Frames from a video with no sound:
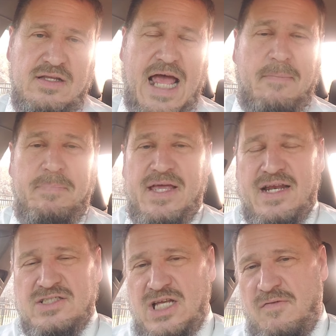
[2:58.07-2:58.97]
Not
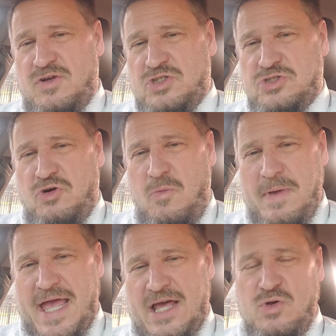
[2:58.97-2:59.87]
being a self-control
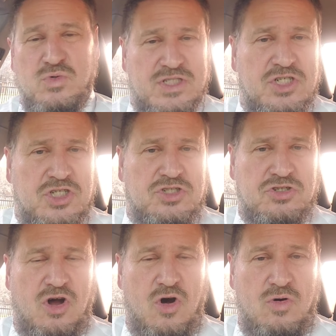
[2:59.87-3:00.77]
man who's in
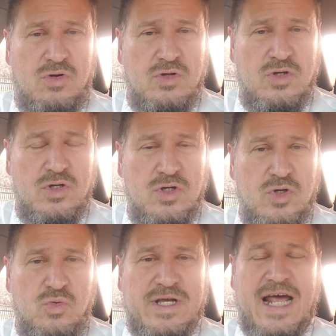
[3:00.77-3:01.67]
control,
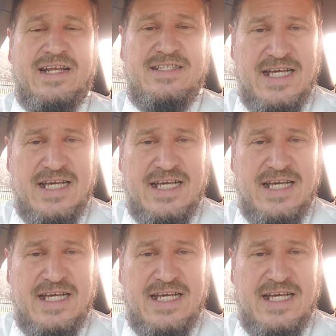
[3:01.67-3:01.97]
who kind of